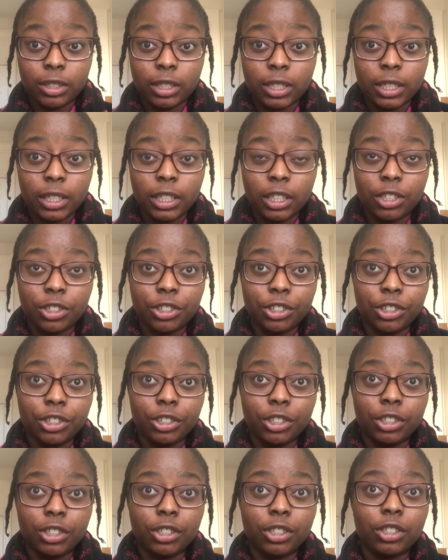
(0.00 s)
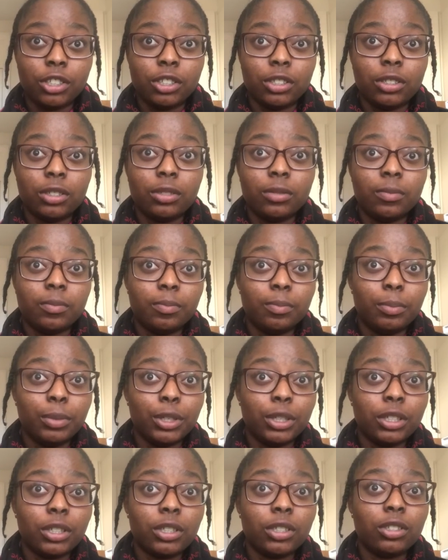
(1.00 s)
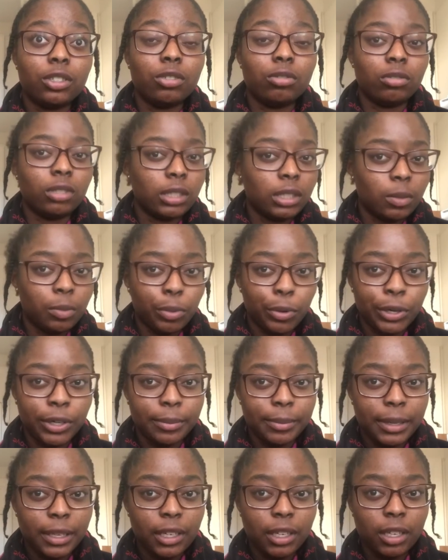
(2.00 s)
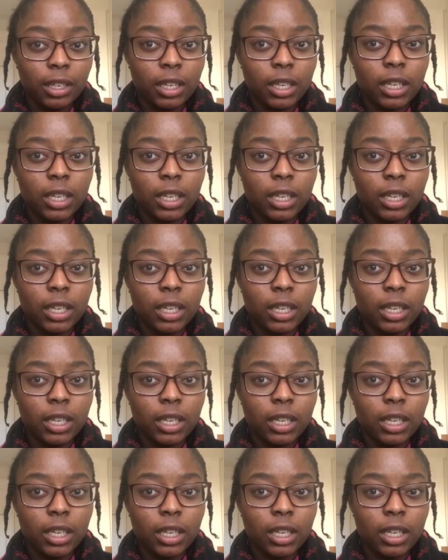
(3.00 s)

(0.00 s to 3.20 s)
a younger book to disappoint me